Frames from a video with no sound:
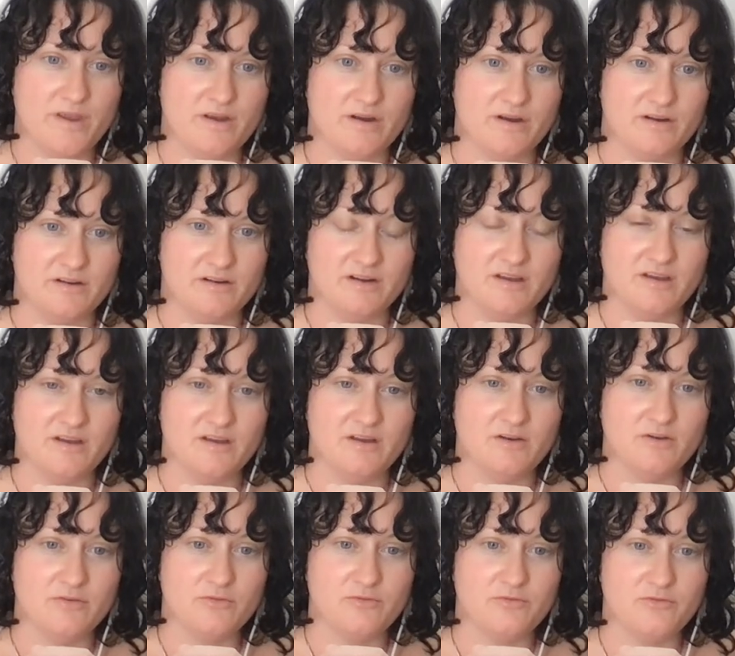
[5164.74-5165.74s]
are
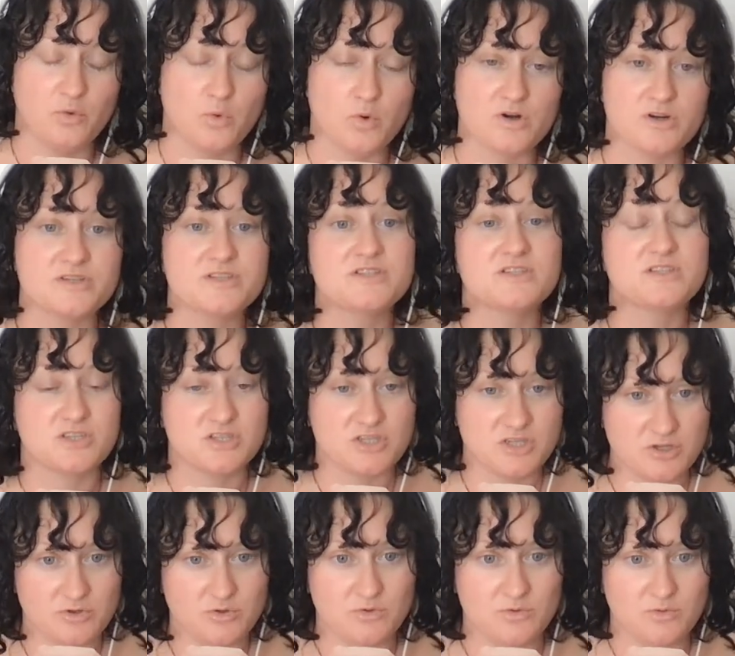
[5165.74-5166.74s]
forced
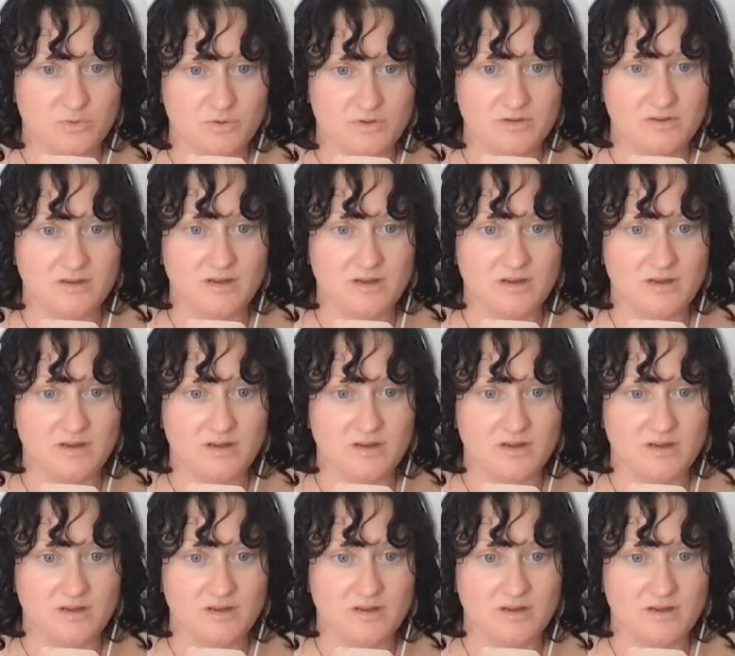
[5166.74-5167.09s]
to